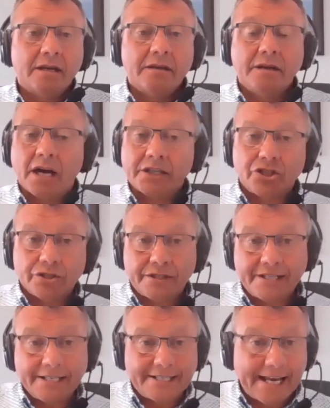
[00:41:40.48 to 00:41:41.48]
not
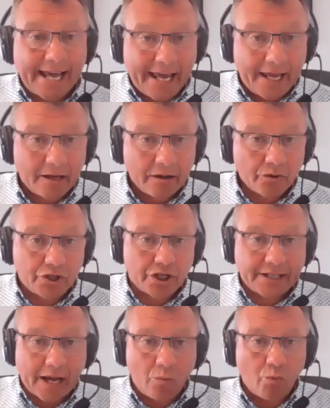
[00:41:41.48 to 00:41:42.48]
just today, which is
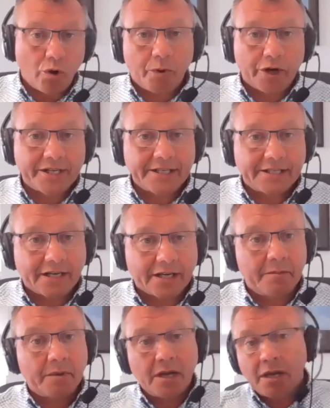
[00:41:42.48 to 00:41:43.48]
that one point in
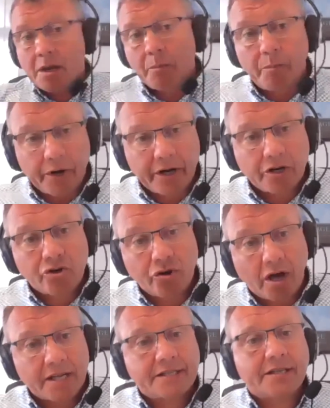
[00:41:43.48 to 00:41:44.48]
time, but
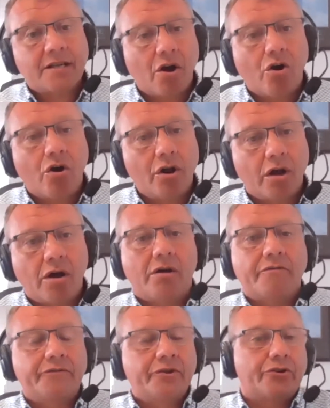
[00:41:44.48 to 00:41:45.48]
across all
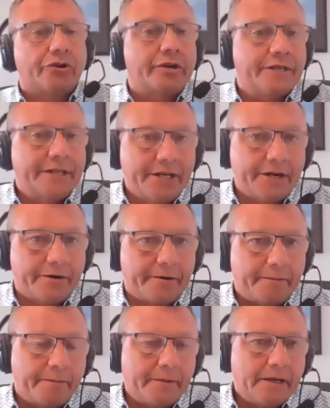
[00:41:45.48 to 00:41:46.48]
of your year.
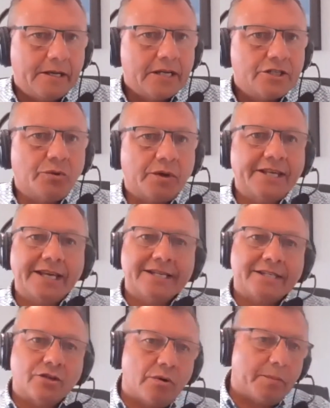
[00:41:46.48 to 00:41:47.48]
So I think
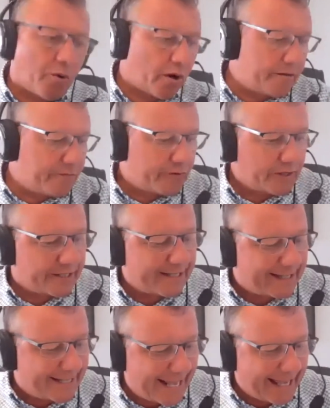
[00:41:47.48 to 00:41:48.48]
it's so important for us to
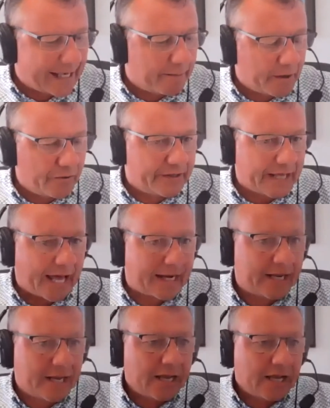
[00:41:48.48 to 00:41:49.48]
think about that
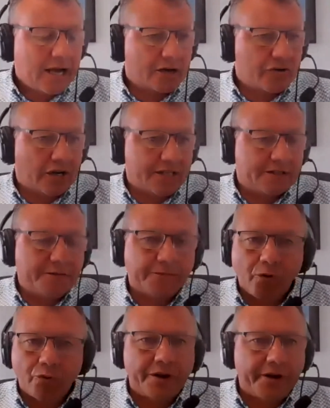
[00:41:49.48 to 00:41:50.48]
across the
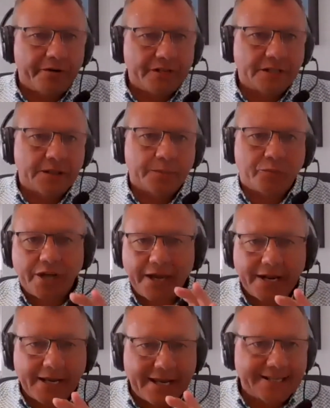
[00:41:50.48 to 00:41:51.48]
4 areas of the
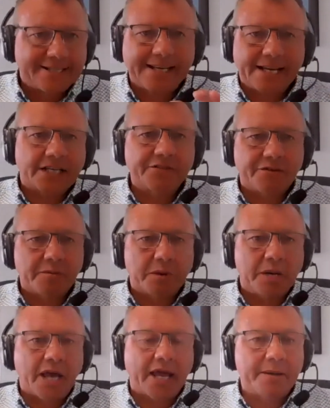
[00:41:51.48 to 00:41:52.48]
brain: instinctive
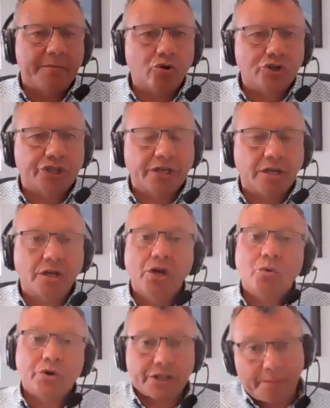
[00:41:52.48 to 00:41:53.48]
and emotional,
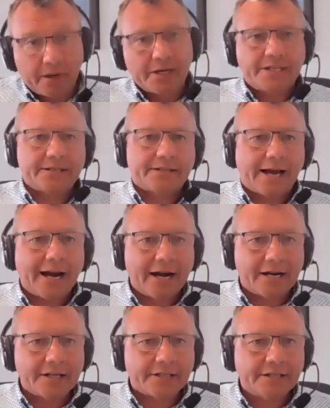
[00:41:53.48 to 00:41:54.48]
which apply to the
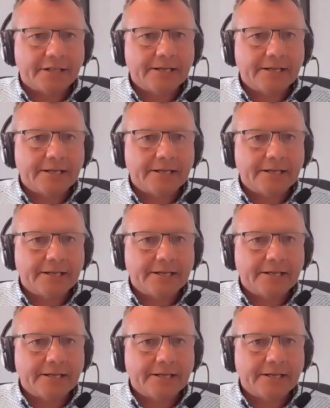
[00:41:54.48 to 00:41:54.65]
heart,